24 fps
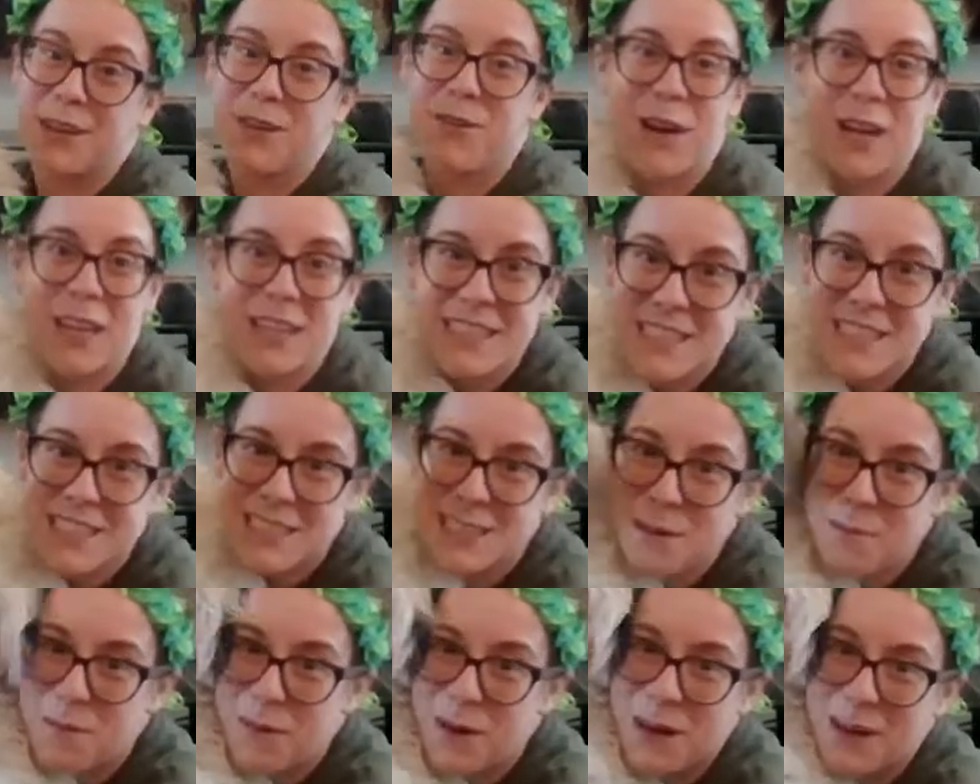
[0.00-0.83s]
wants
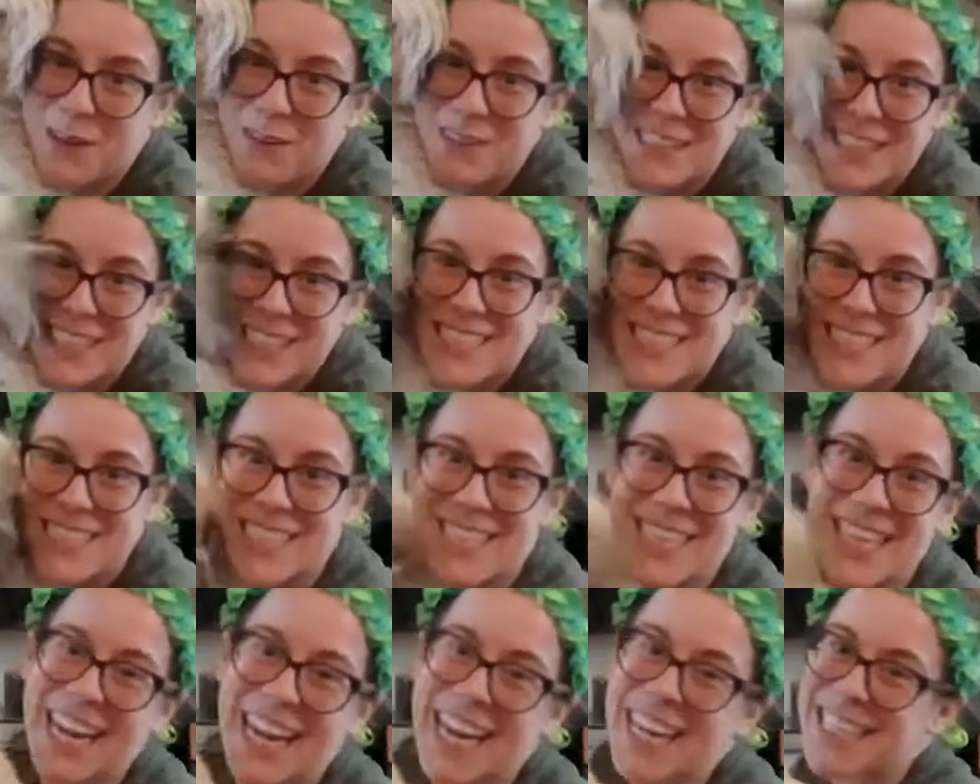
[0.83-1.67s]
to play with us
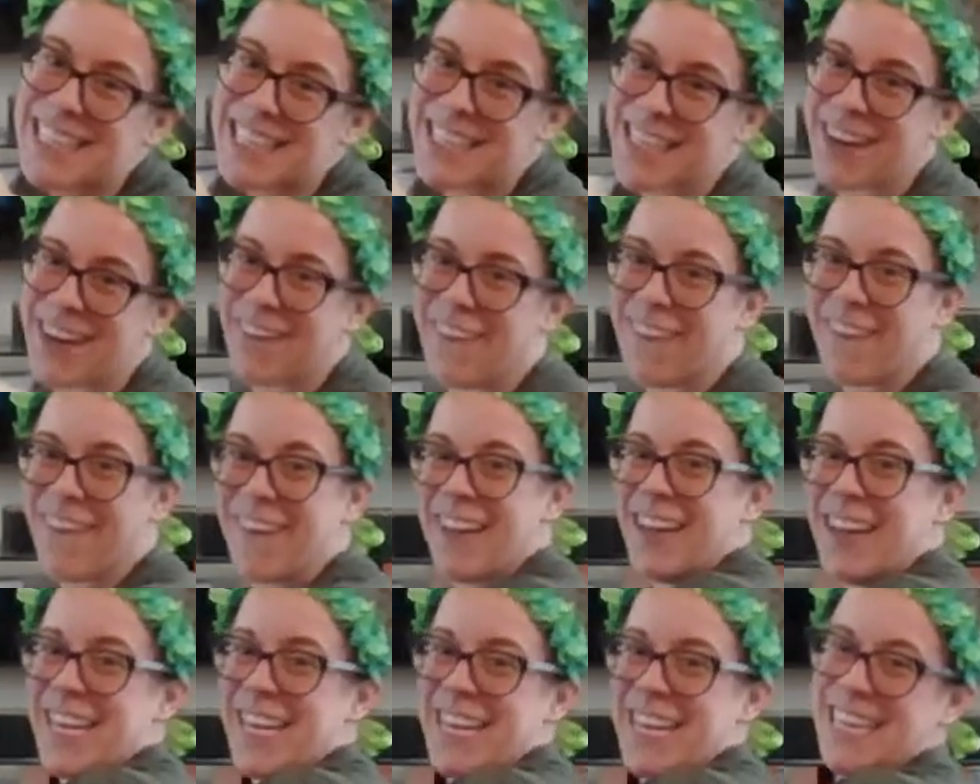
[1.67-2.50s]
today
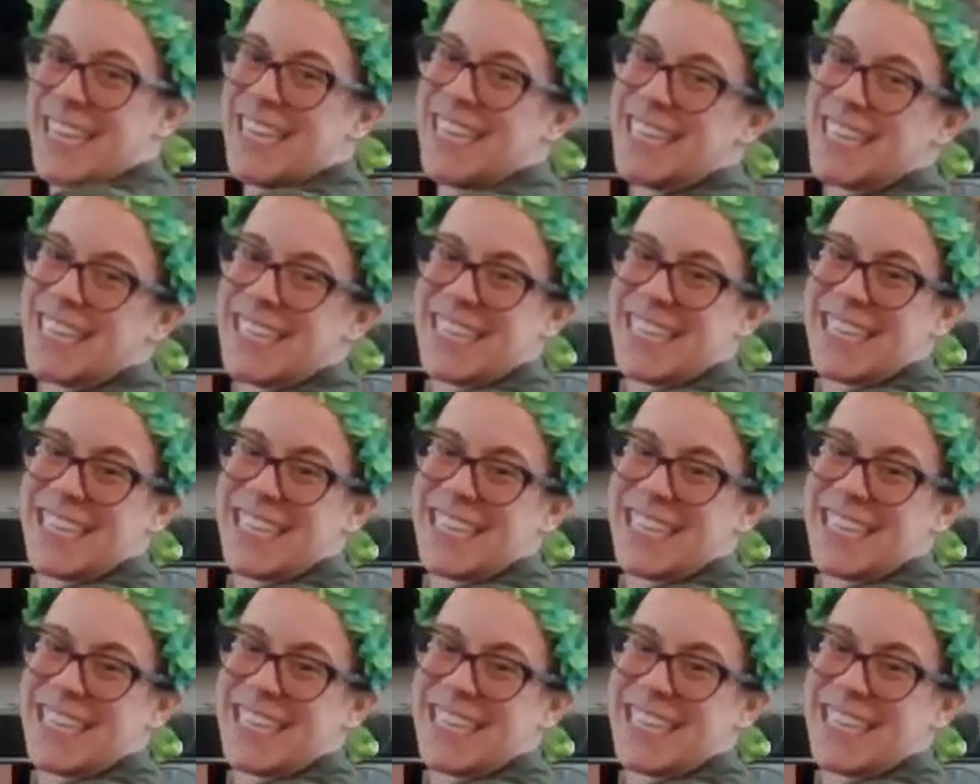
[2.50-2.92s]
too.